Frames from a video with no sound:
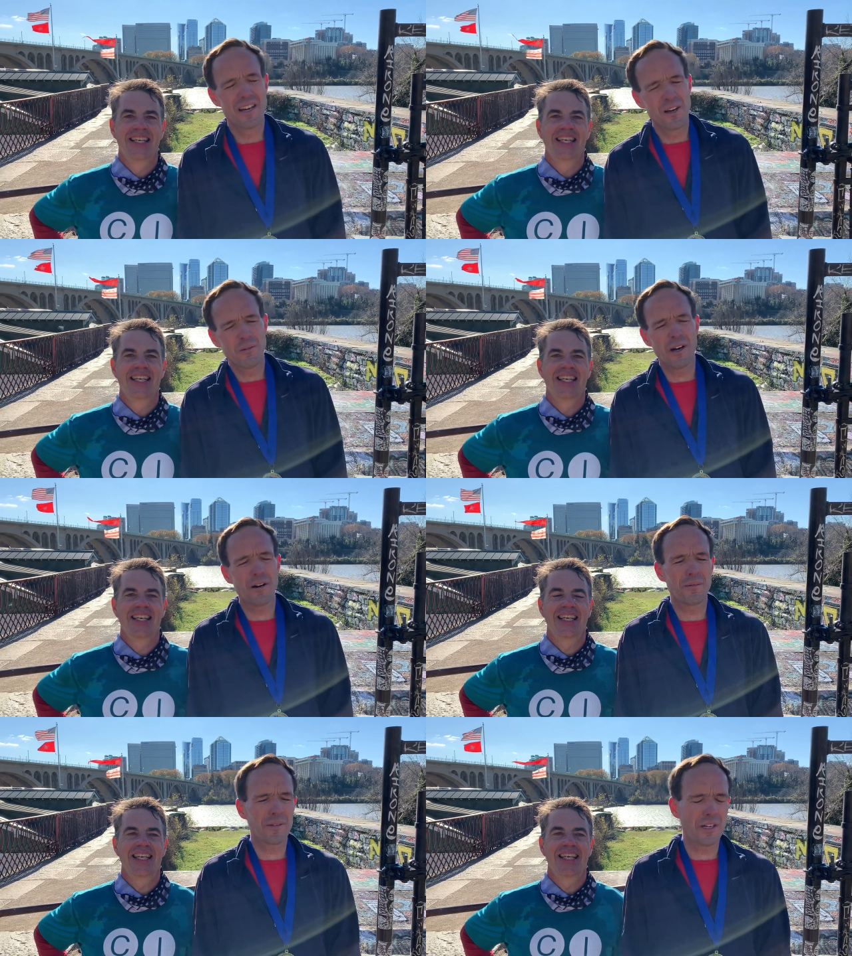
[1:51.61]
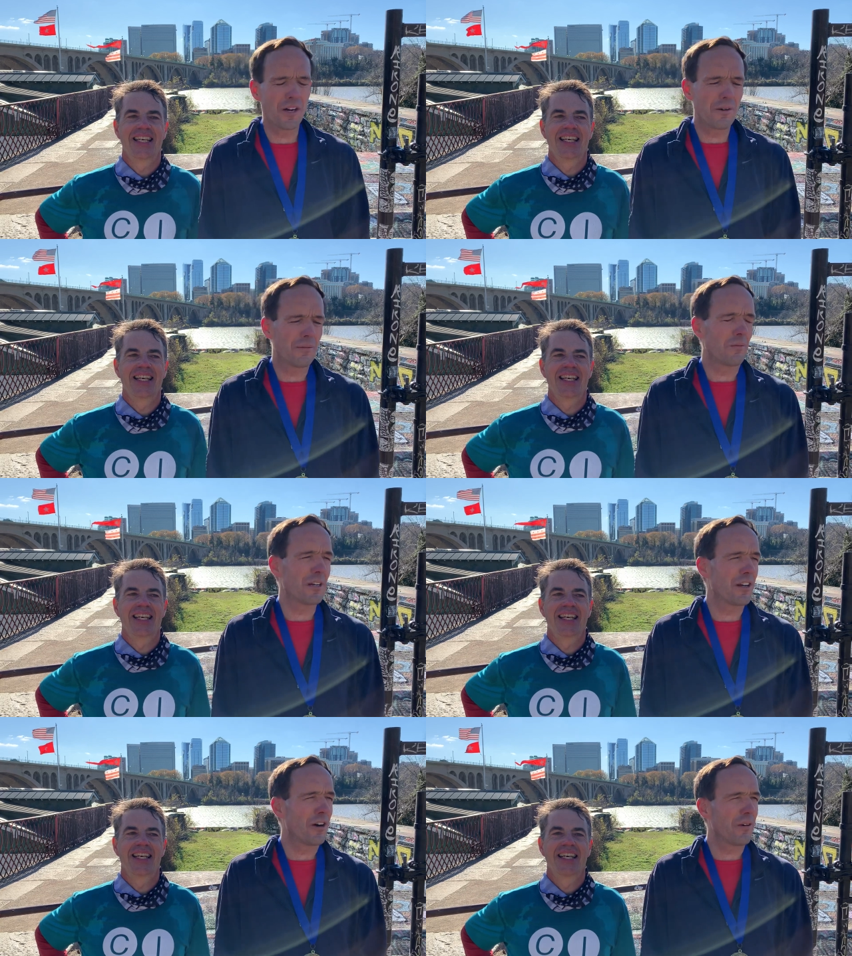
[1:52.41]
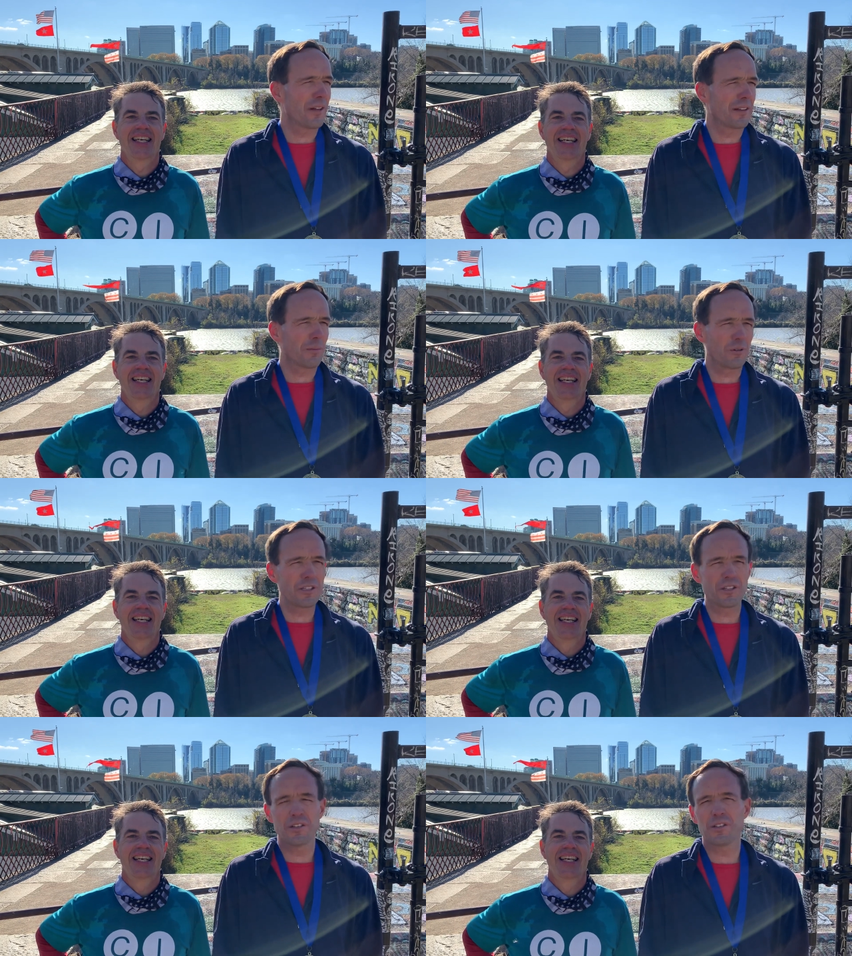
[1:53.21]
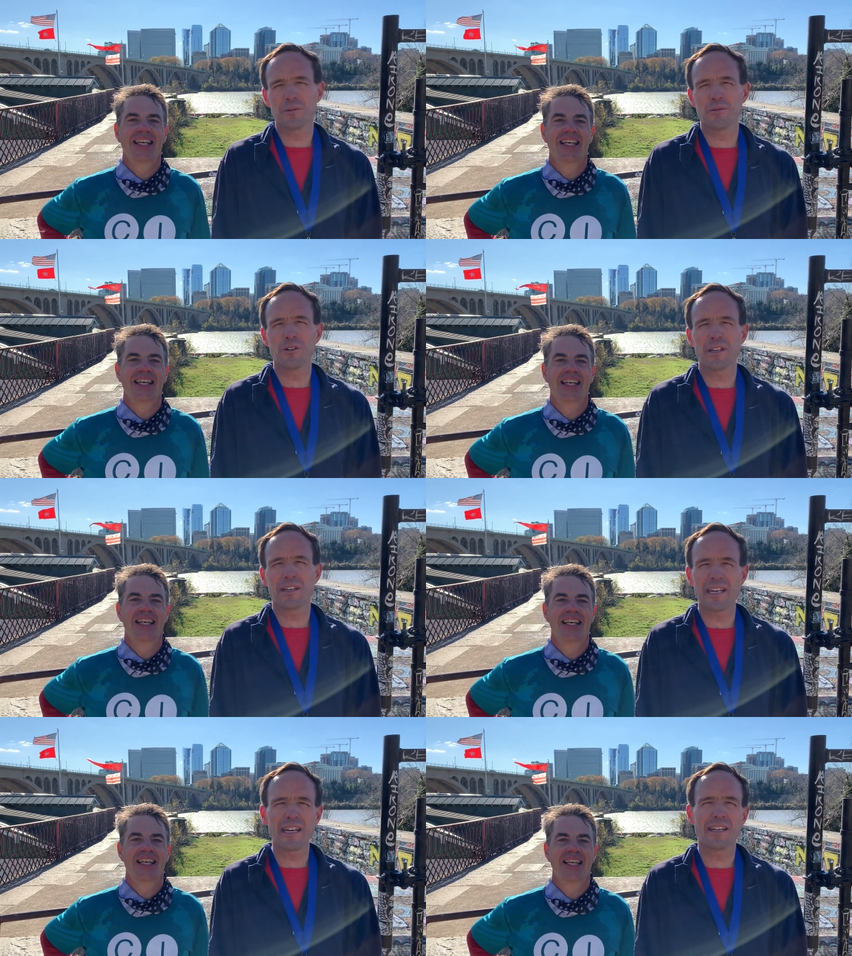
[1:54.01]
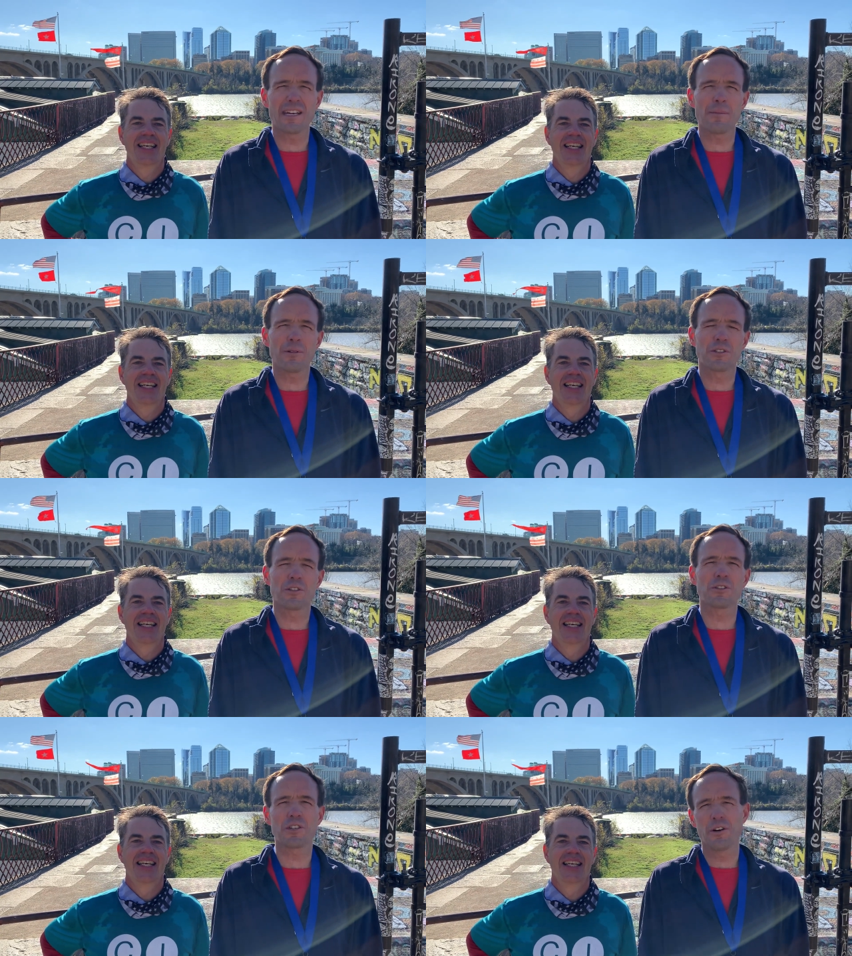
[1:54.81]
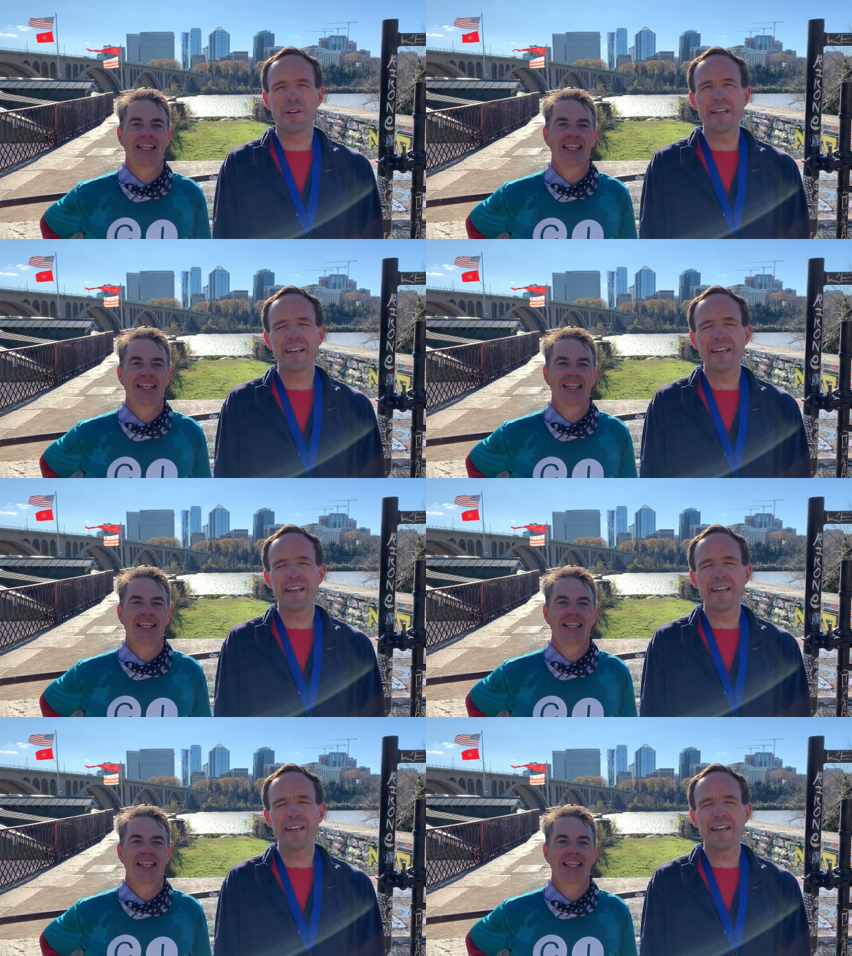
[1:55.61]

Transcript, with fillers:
Speaker 1: Well, you know, we know that the priesthood is really the key to keeping the church going.